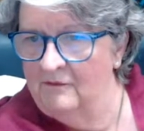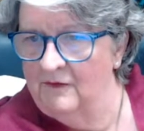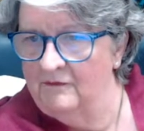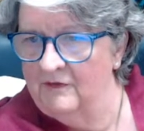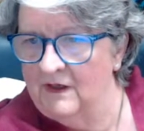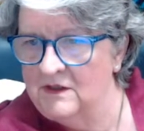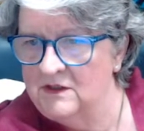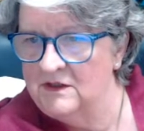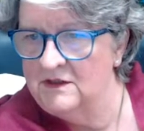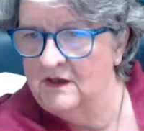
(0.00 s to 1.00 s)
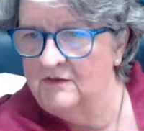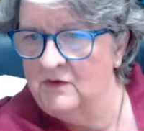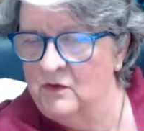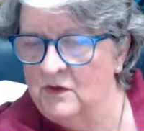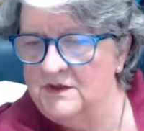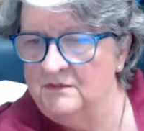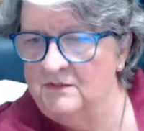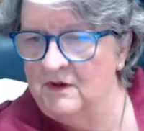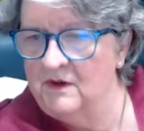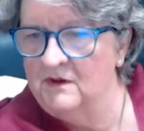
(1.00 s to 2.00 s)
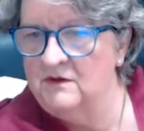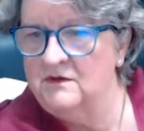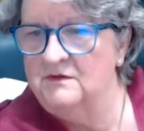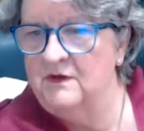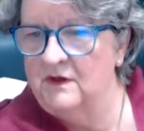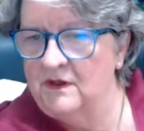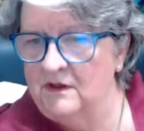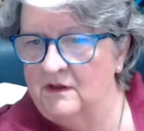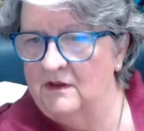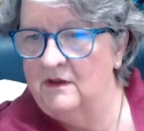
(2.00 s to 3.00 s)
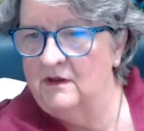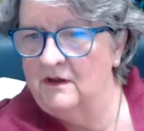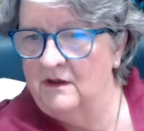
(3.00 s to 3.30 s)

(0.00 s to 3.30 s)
Reflections of A Course in Miracles. Very good.